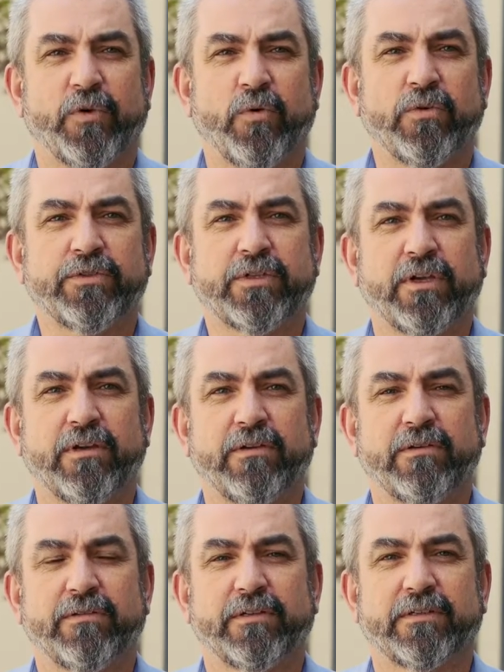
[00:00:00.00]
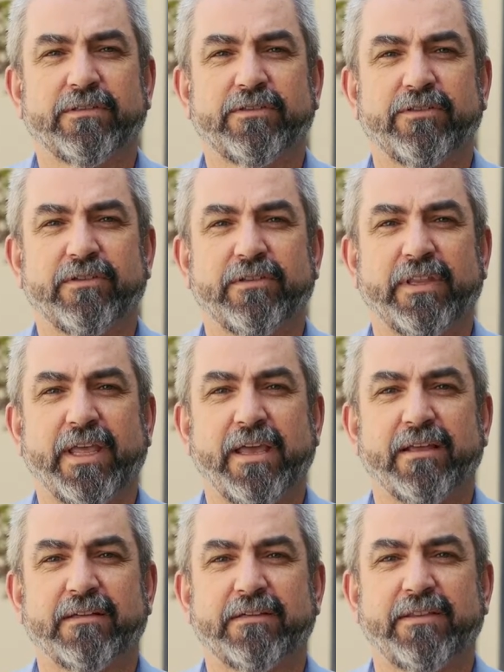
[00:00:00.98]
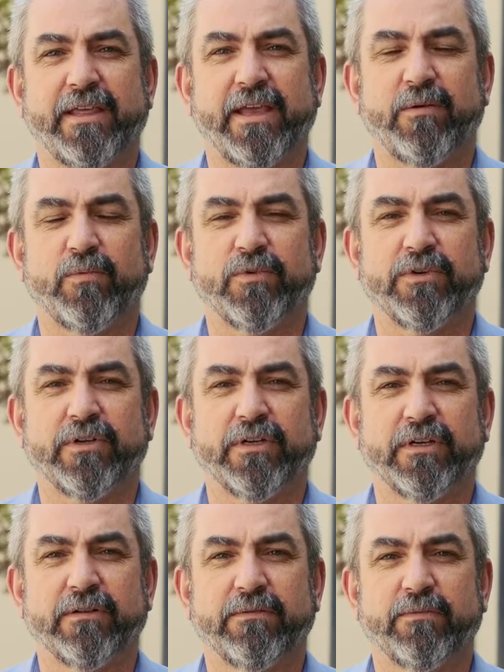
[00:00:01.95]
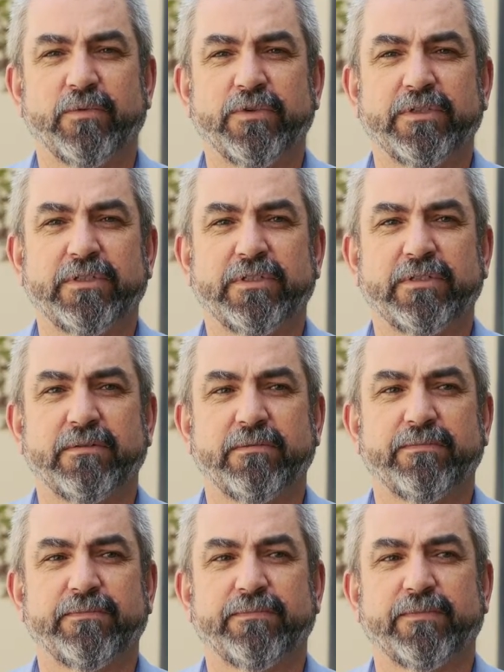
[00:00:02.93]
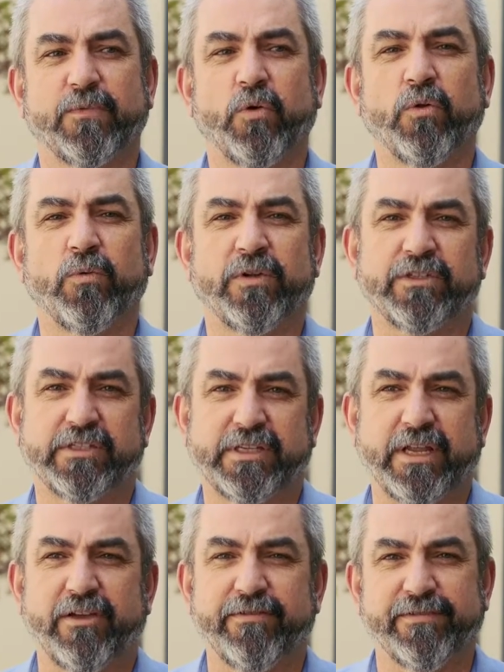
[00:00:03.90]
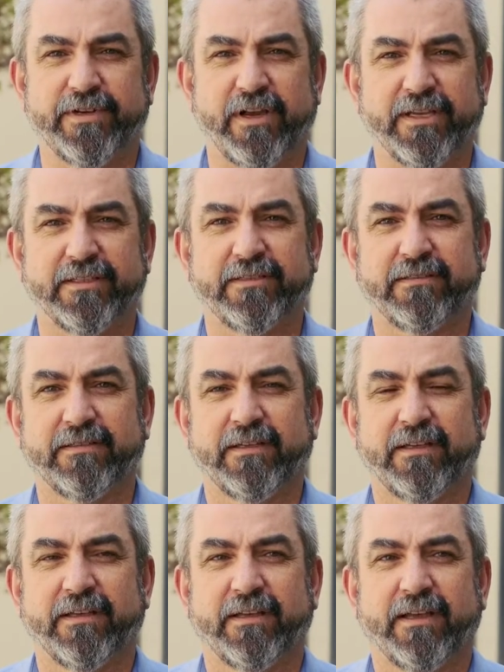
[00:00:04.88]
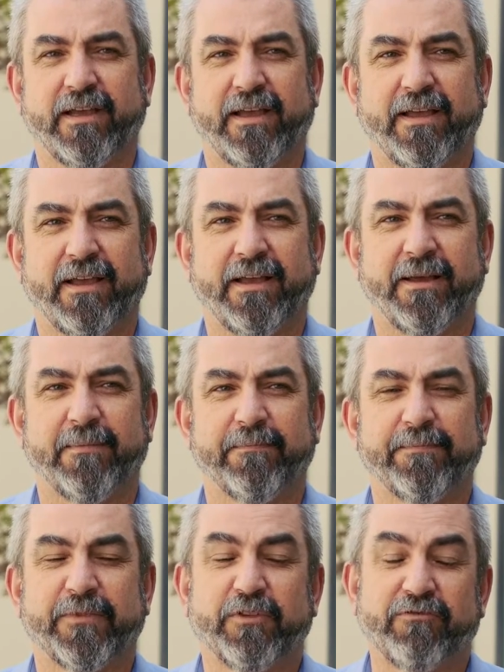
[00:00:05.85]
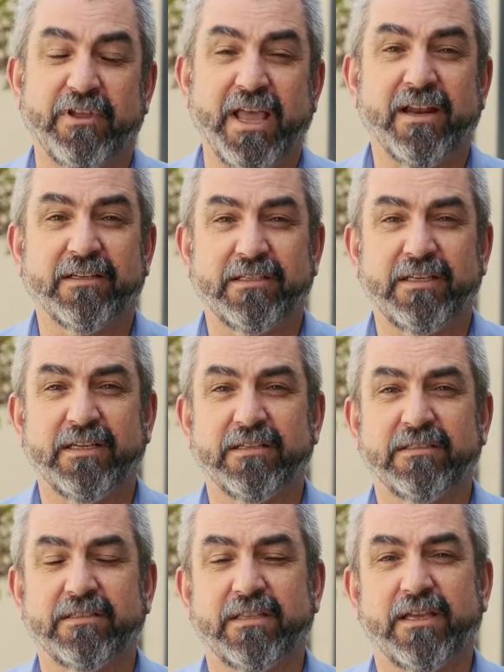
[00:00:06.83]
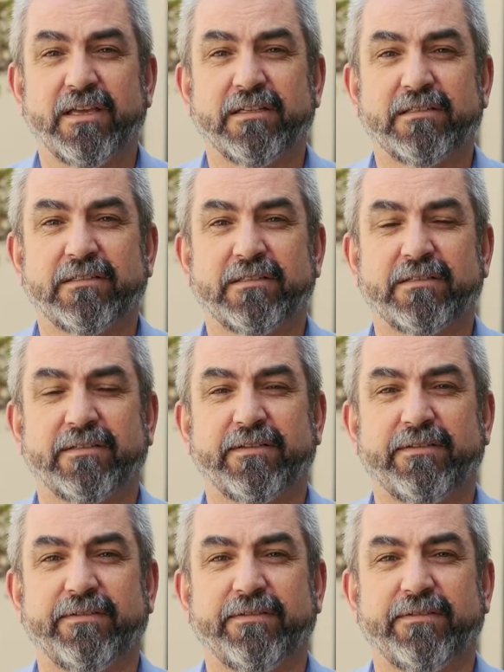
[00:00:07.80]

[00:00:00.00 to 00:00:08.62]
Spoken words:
Also the concern that they would all want to stay overnight. The reality is that